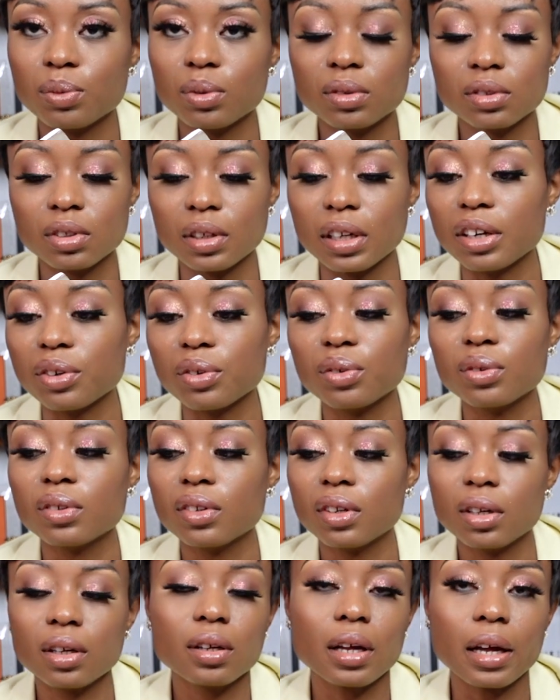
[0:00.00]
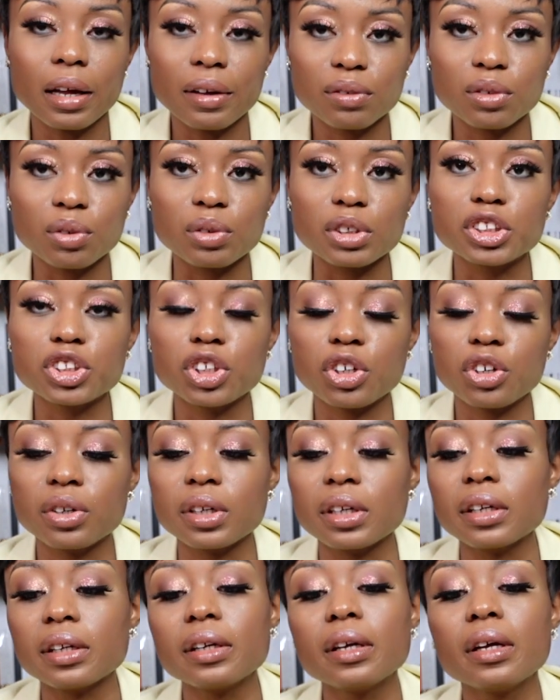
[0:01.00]
so that I don't have to return
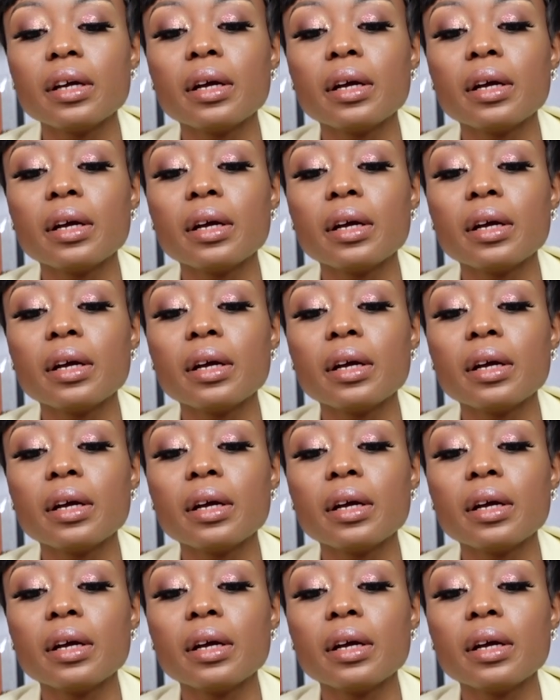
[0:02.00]
it.